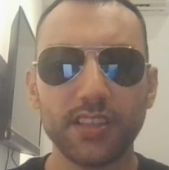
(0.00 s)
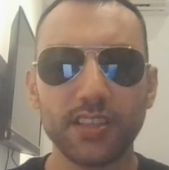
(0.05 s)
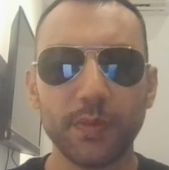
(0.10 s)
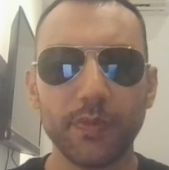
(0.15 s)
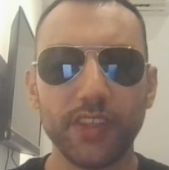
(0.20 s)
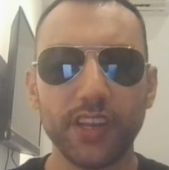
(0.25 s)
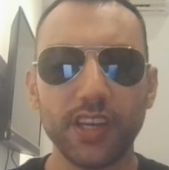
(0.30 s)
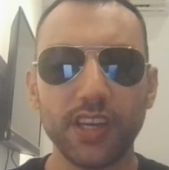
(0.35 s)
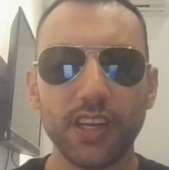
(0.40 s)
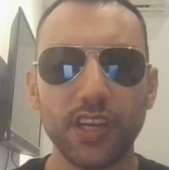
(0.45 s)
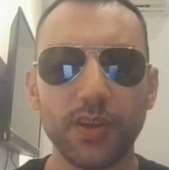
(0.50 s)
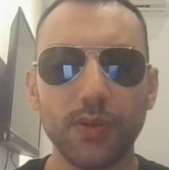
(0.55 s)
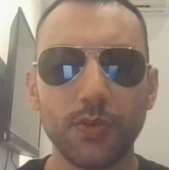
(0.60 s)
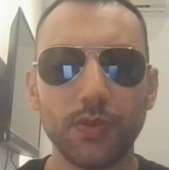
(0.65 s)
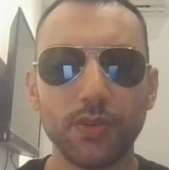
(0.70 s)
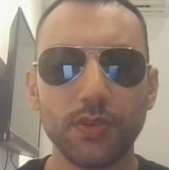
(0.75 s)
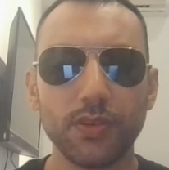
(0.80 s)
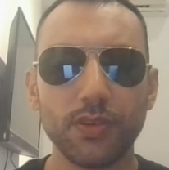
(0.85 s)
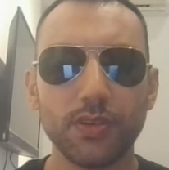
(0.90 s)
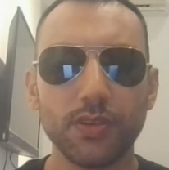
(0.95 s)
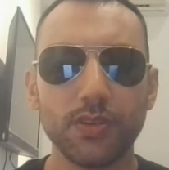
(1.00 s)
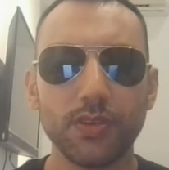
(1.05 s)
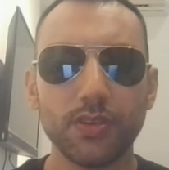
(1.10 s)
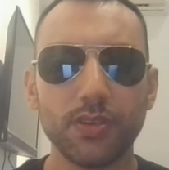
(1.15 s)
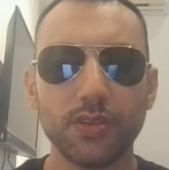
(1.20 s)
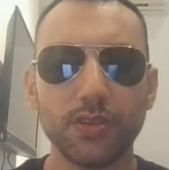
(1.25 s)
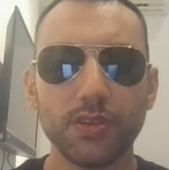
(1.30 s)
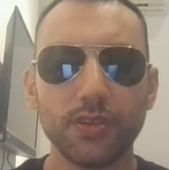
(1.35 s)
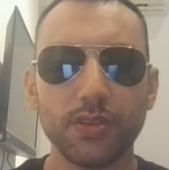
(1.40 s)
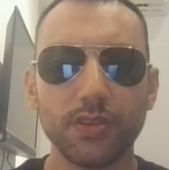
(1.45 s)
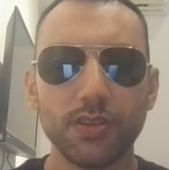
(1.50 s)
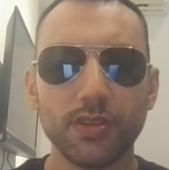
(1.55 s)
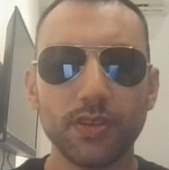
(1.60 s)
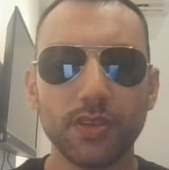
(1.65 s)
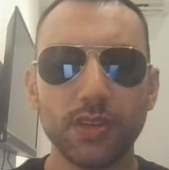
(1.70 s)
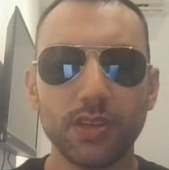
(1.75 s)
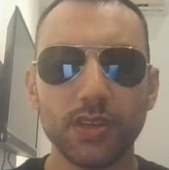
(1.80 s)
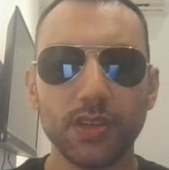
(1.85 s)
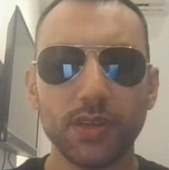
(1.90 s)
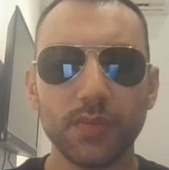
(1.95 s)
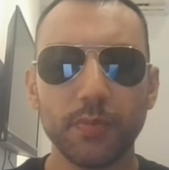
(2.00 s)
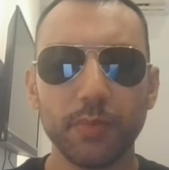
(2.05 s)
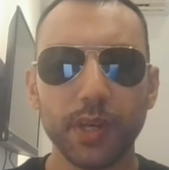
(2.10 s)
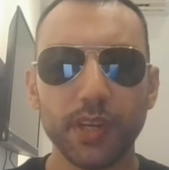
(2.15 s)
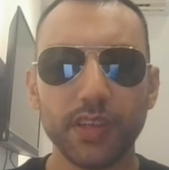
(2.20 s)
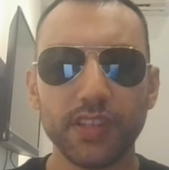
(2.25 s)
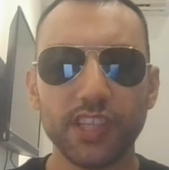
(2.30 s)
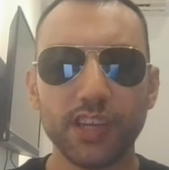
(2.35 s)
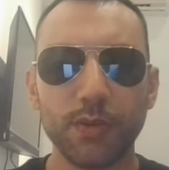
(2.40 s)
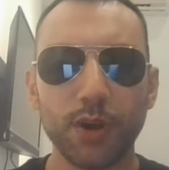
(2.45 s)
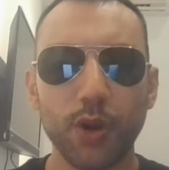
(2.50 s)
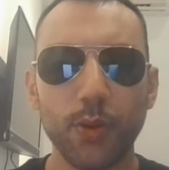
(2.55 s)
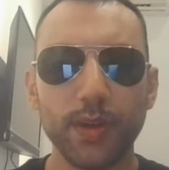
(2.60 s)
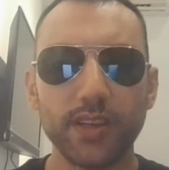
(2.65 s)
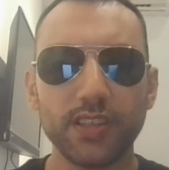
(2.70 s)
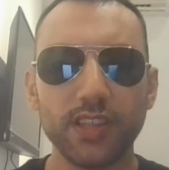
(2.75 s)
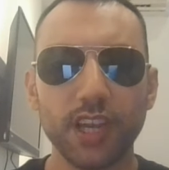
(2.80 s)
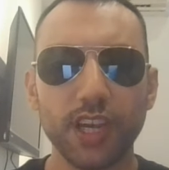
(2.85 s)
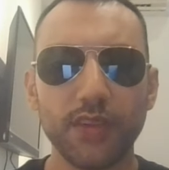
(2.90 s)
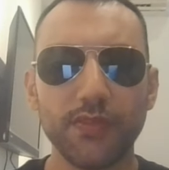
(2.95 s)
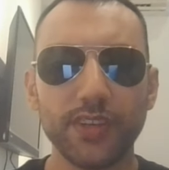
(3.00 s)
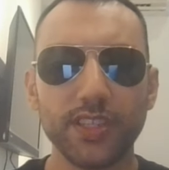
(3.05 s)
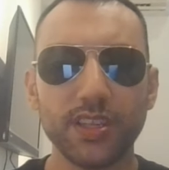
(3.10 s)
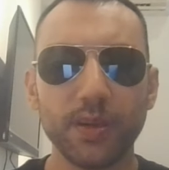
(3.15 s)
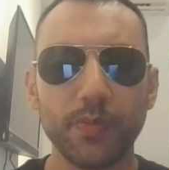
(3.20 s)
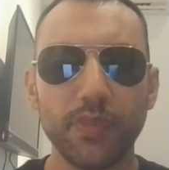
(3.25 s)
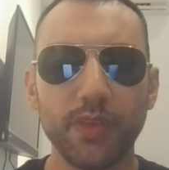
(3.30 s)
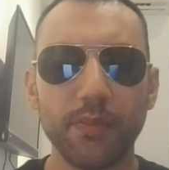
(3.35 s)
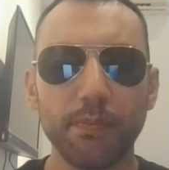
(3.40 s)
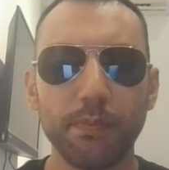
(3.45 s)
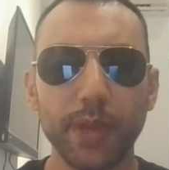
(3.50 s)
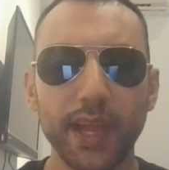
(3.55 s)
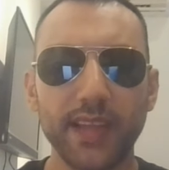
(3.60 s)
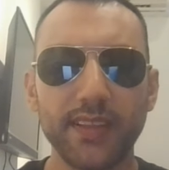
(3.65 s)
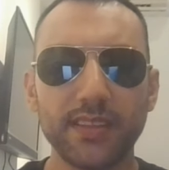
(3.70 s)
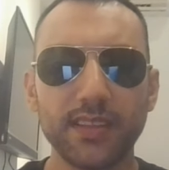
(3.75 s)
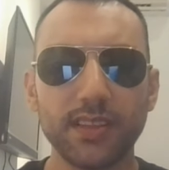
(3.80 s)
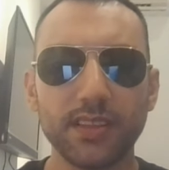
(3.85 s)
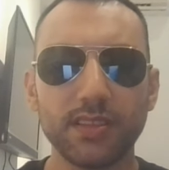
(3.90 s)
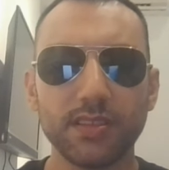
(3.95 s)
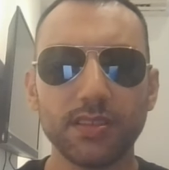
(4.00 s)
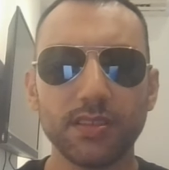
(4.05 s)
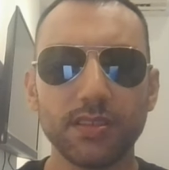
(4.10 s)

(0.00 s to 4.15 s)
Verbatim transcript: something new, because they're always looking for something better.